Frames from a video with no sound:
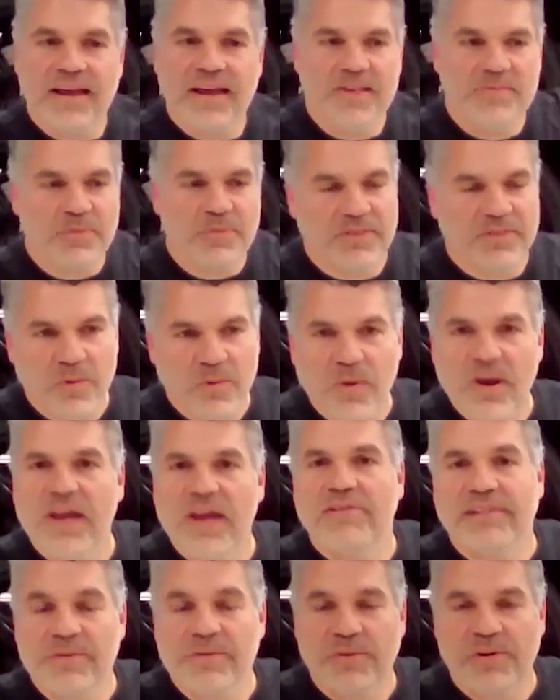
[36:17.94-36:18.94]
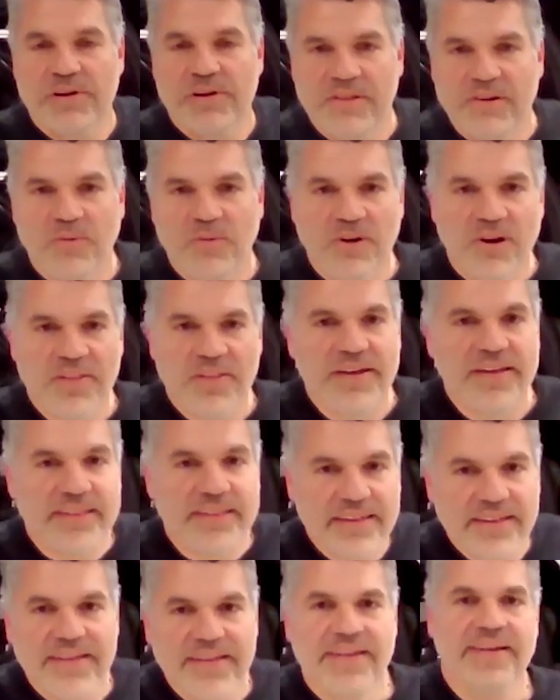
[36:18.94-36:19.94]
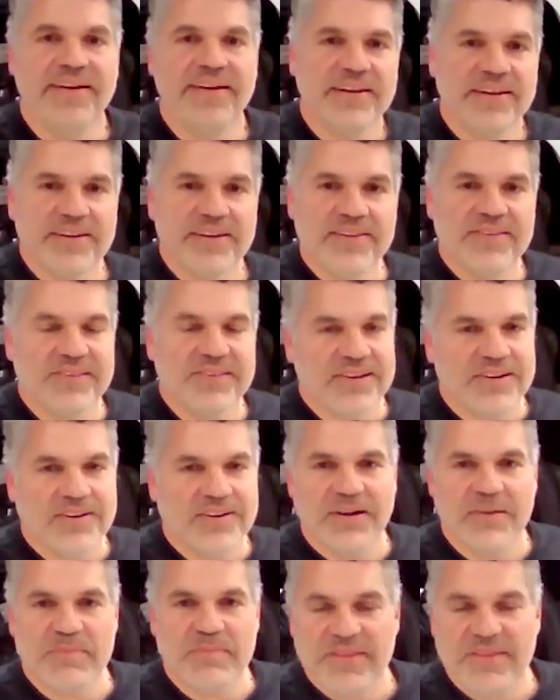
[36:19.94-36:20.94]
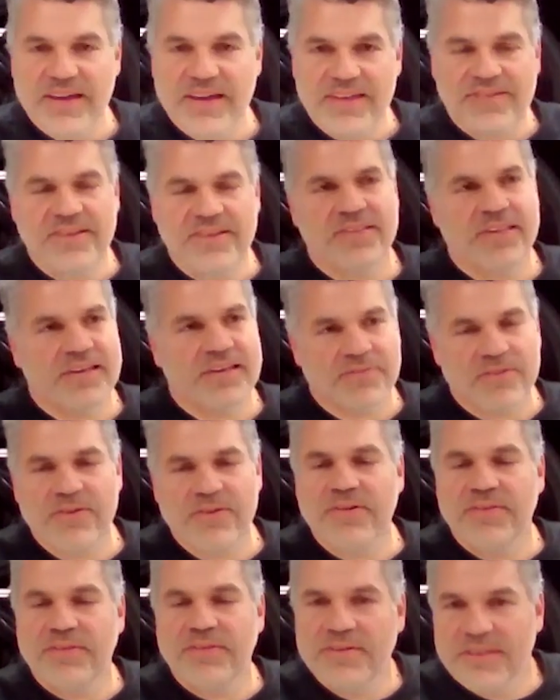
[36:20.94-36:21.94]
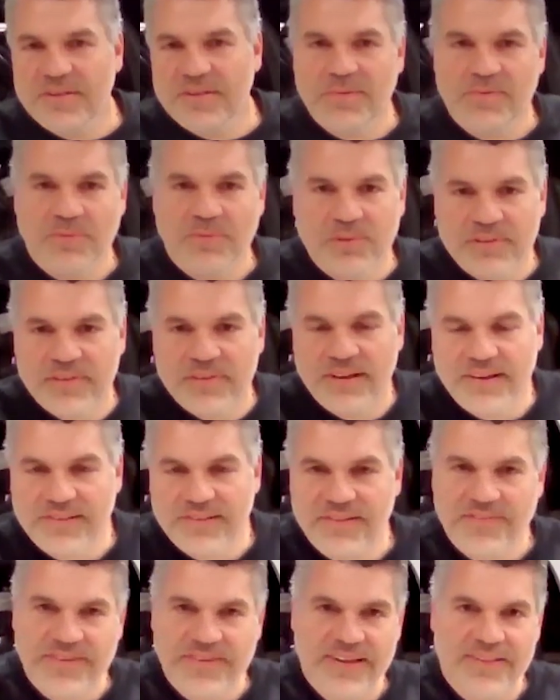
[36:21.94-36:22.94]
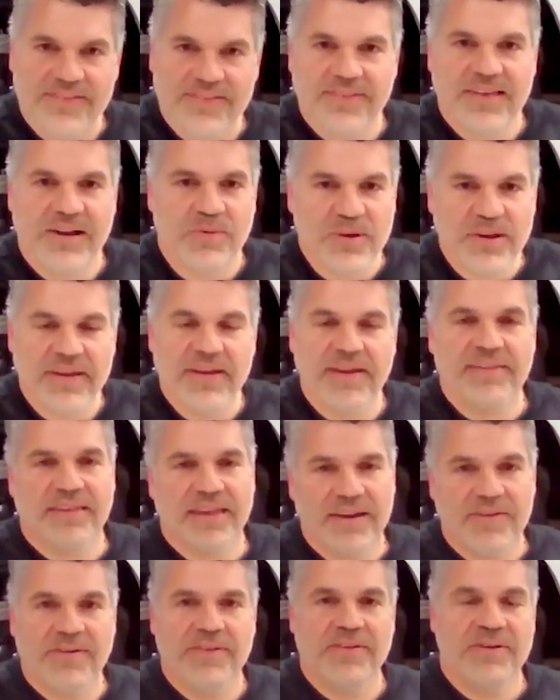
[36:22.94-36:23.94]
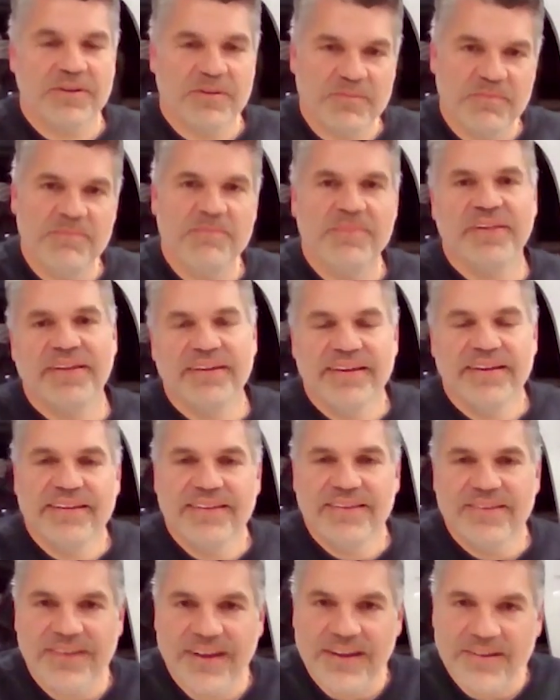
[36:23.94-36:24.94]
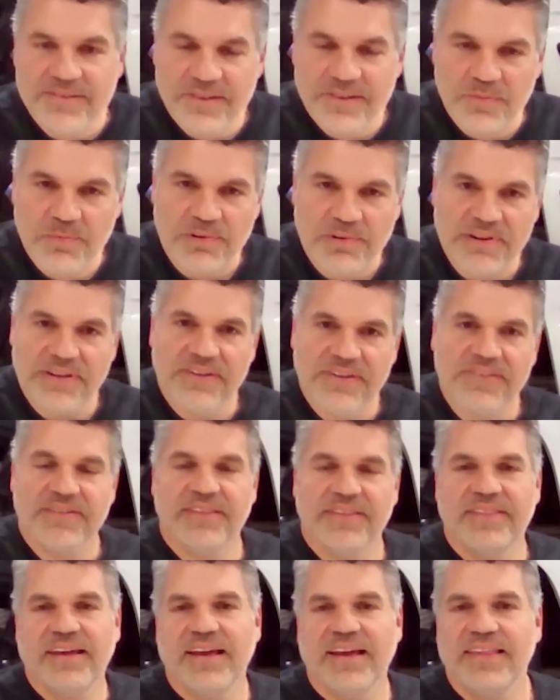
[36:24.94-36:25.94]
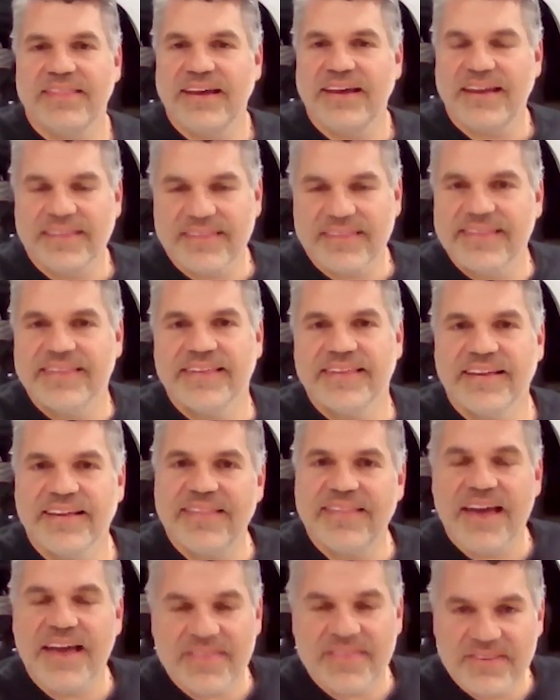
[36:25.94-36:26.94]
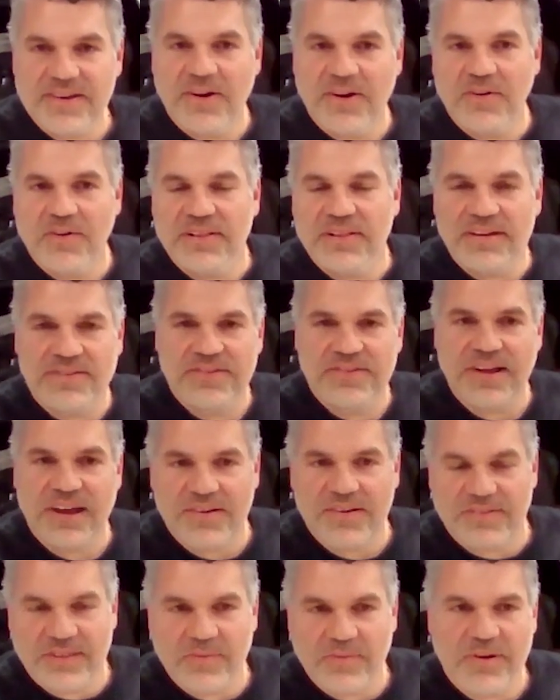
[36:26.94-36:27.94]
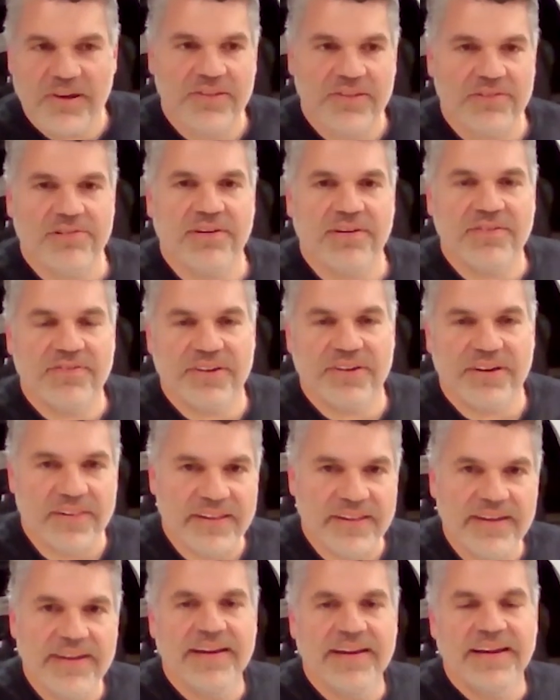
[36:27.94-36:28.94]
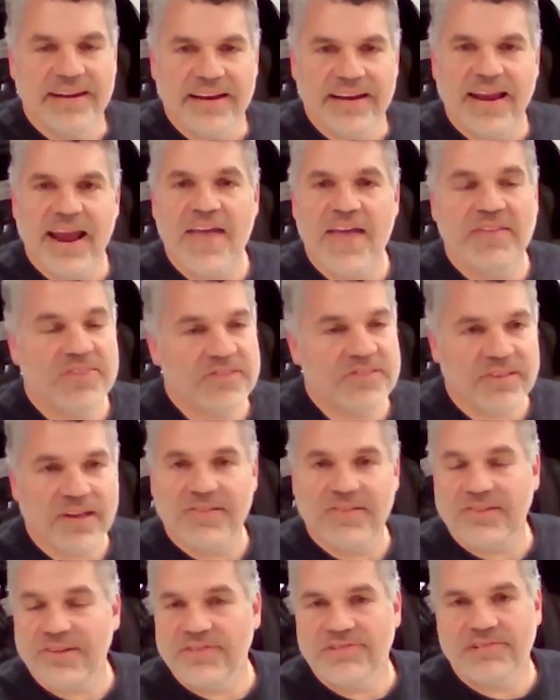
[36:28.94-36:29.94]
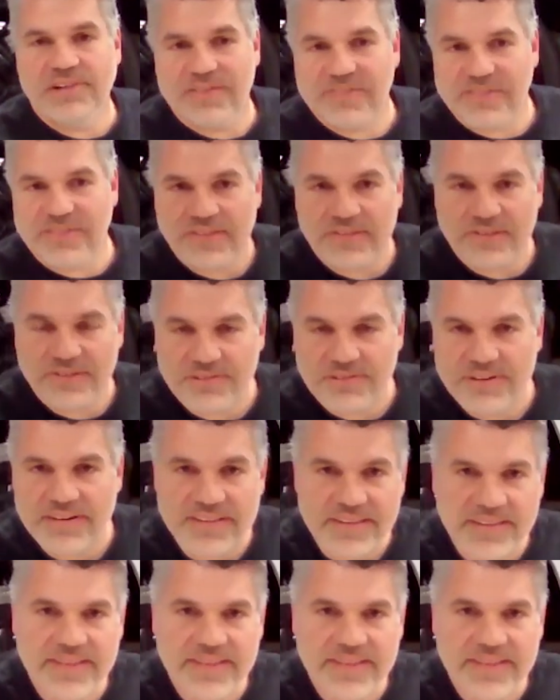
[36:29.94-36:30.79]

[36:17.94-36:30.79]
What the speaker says: putting the weight right where you don't want it. So I made that. She's like, if you could do this before the next event. So that weekend I went home, changed the springs, and that totally changed the way the truck felt. And I still drive it on the street.